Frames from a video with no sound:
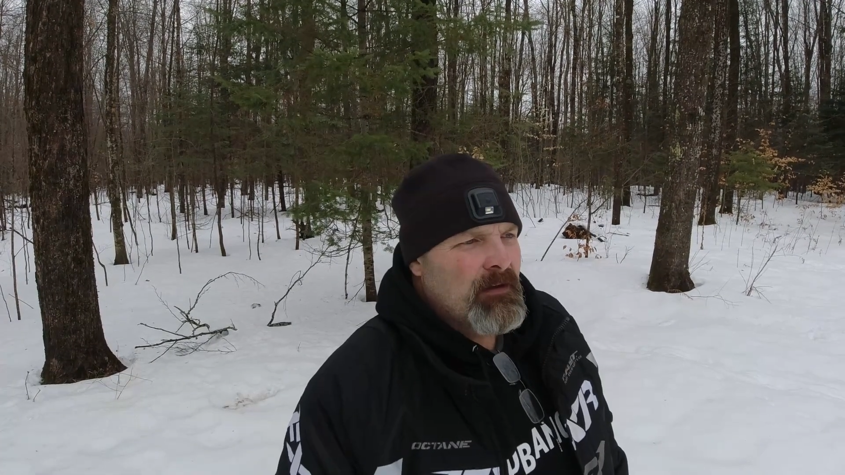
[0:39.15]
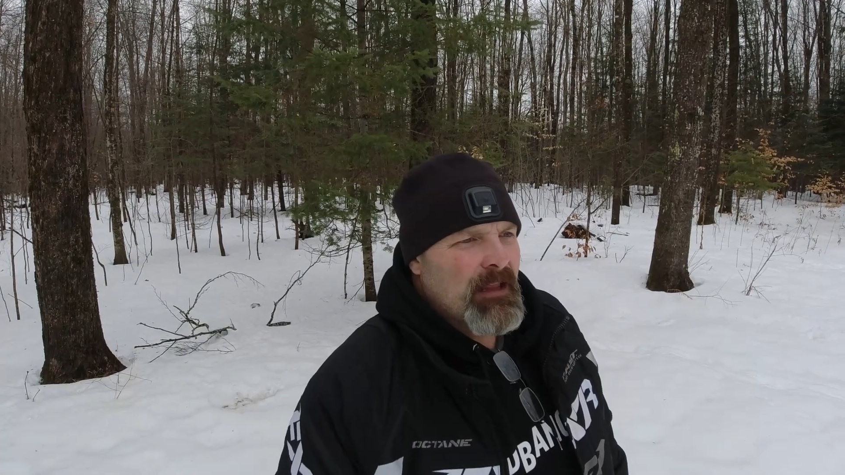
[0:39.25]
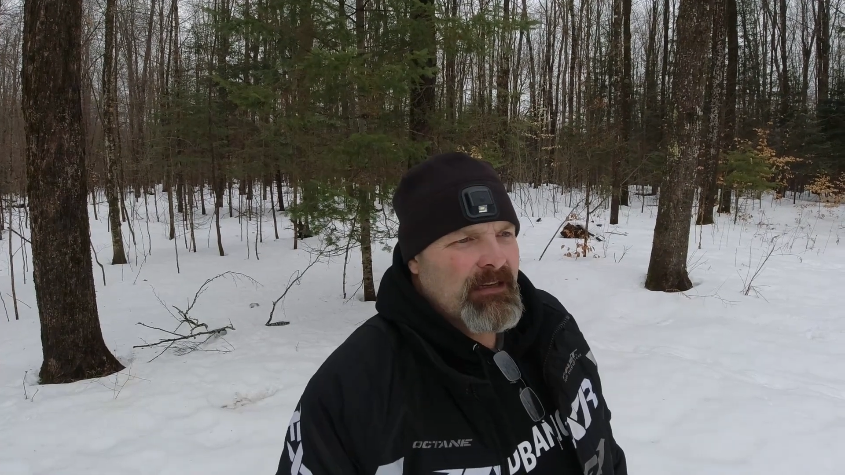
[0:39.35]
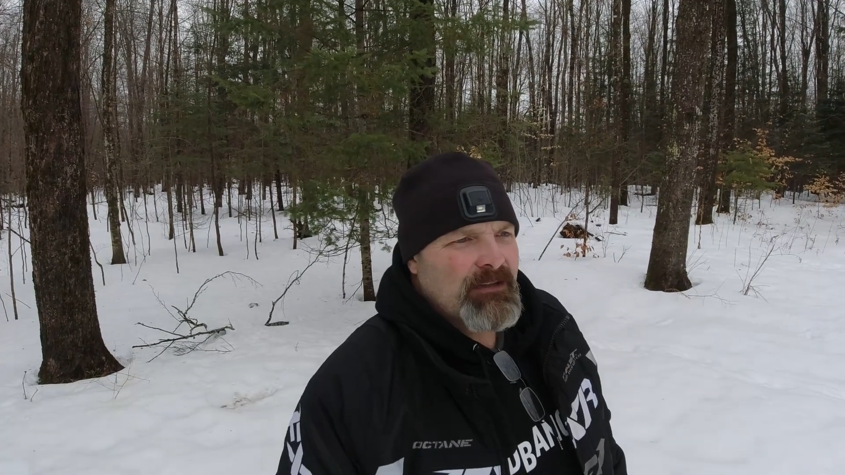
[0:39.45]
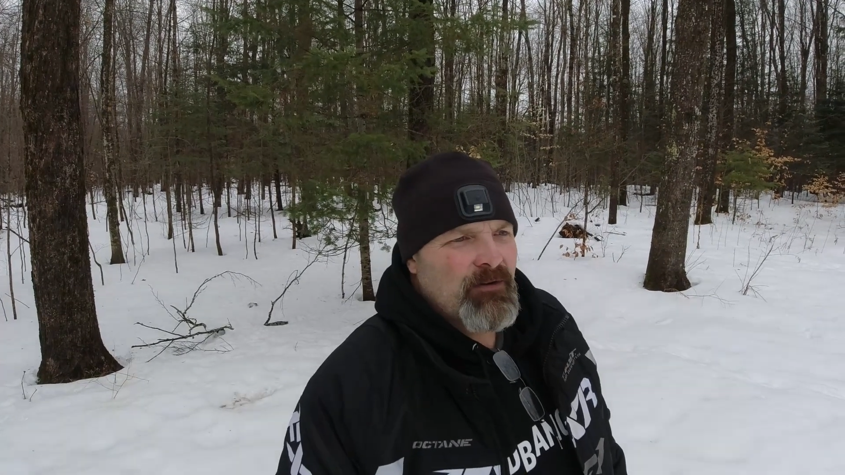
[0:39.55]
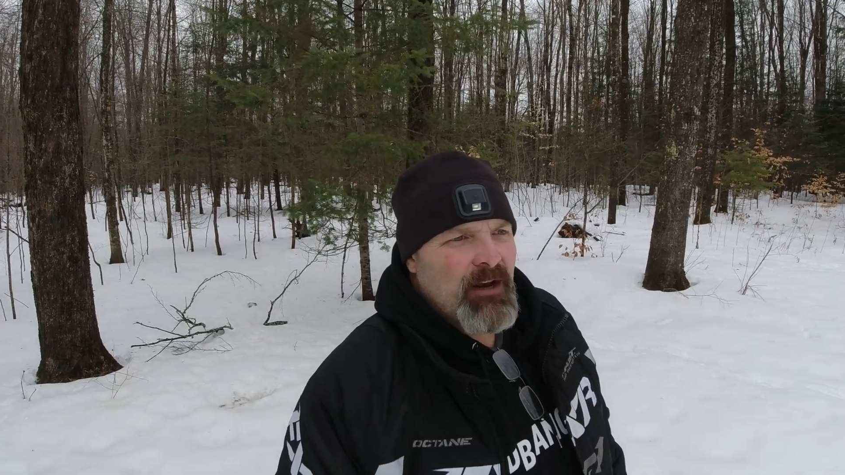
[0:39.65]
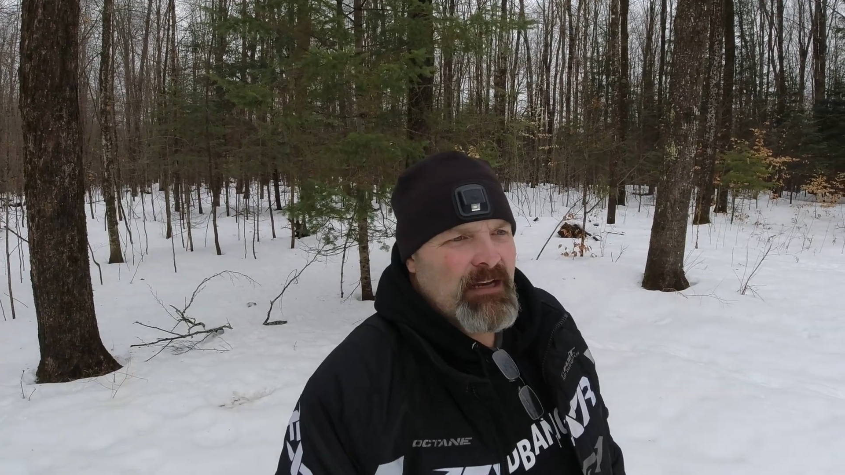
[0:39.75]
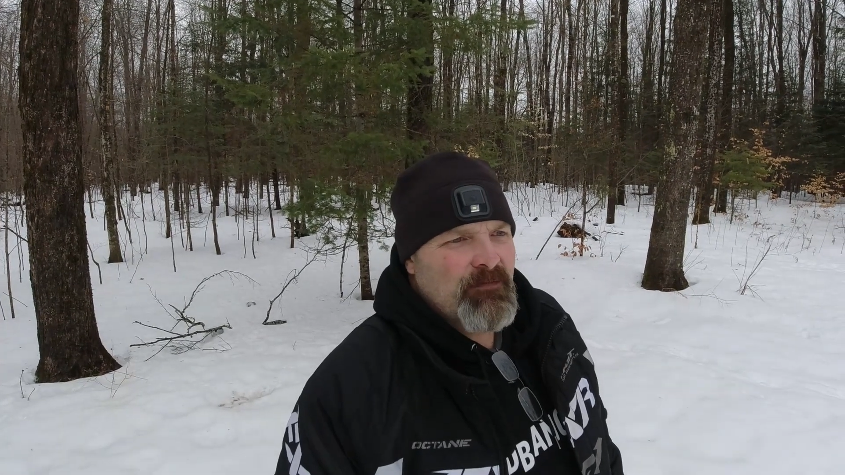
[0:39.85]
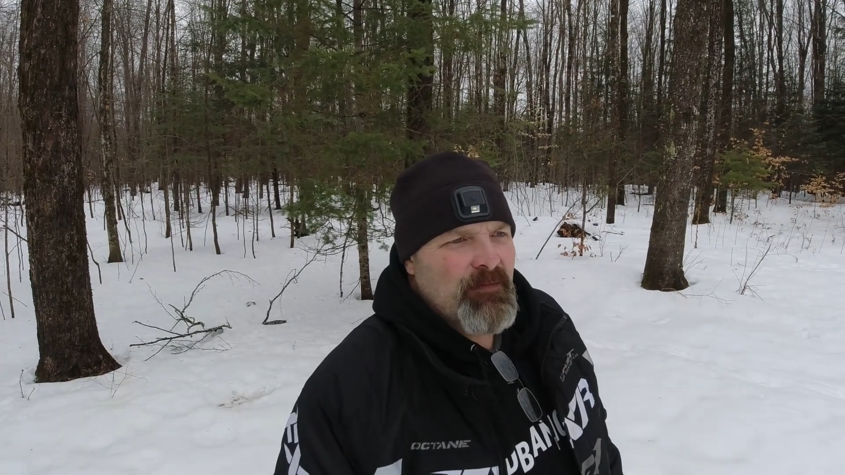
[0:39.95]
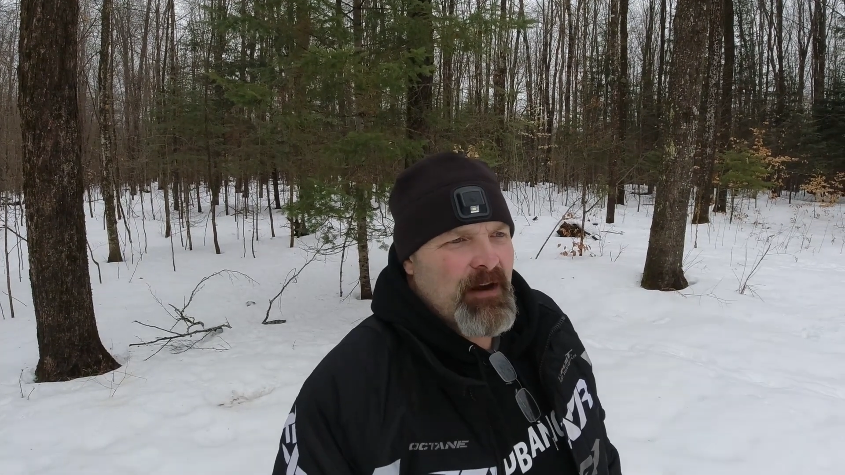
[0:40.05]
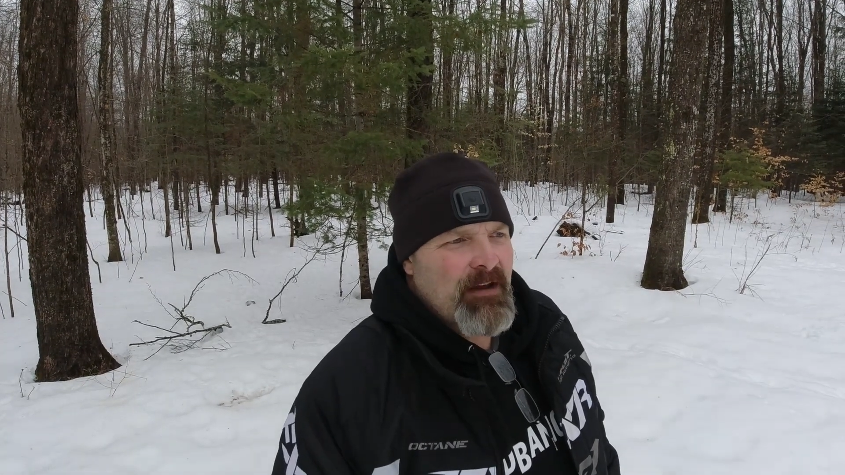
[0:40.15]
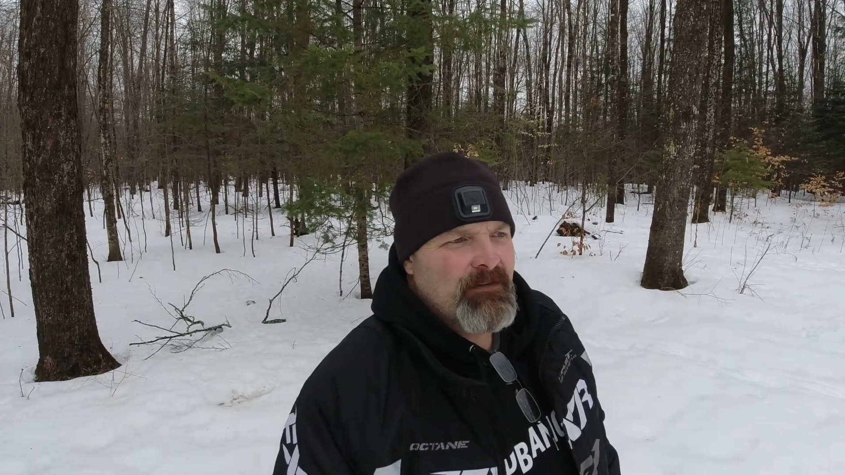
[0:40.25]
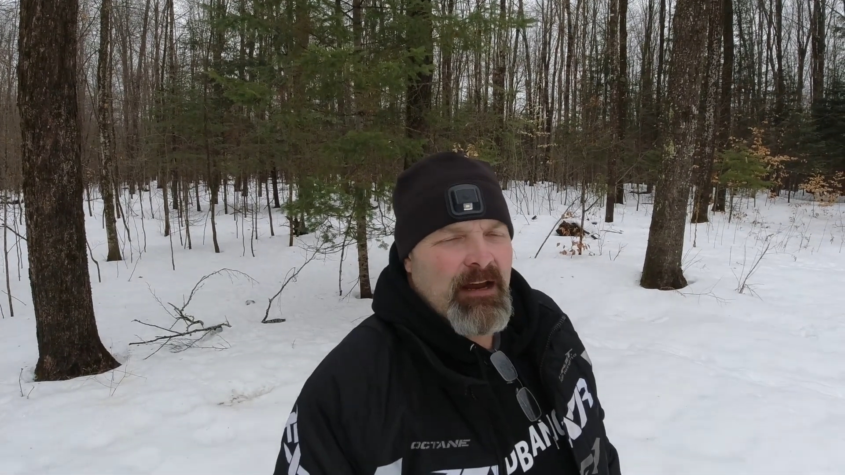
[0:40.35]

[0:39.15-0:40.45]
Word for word: Last two days, we've been having